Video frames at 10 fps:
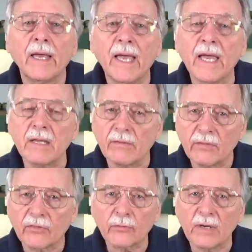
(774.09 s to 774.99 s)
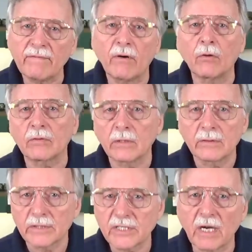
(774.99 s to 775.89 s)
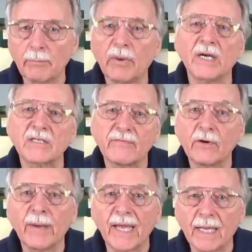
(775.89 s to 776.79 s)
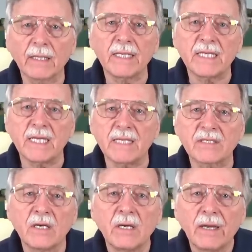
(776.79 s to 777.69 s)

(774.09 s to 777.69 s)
a 3-volt sub-bus for my LEDs